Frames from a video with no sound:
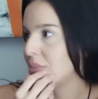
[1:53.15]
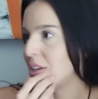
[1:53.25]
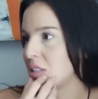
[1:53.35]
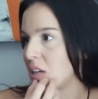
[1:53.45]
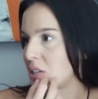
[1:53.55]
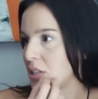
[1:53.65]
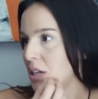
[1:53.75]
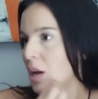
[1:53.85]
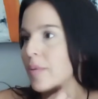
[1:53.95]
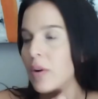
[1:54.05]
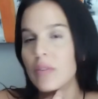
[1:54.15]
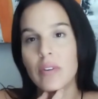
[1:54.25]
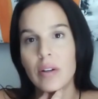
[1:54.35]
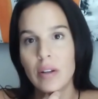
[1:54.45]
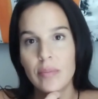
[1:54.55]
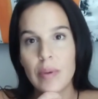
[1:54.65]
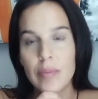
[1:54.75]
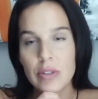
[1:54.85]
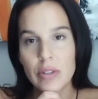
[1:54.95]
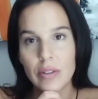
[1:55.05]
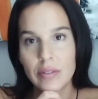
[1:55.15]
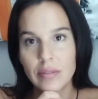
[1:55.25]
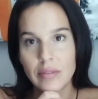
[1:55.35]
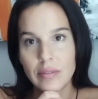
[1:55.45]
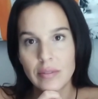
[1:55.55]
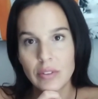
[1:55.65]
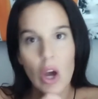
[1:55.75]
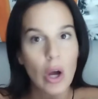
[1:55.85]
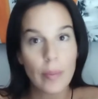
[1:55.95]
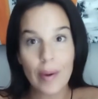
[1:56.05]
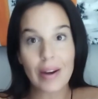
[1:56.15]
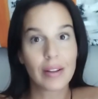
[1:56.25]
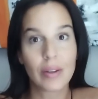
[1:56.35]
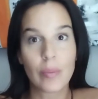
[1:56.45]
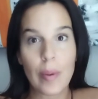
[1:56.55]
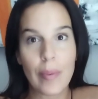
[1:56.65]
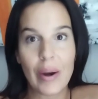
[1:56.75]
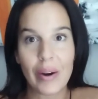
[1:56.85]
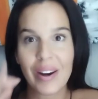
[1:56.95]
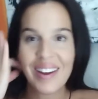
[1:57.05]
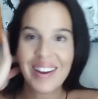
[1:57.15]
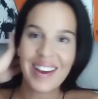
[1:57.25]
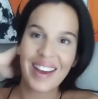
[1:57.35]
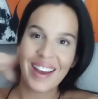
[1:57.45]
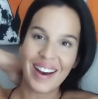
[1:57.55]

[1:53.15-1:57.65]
My friend Renee's actually coming over. Maybe she'll talk about it a little bit better.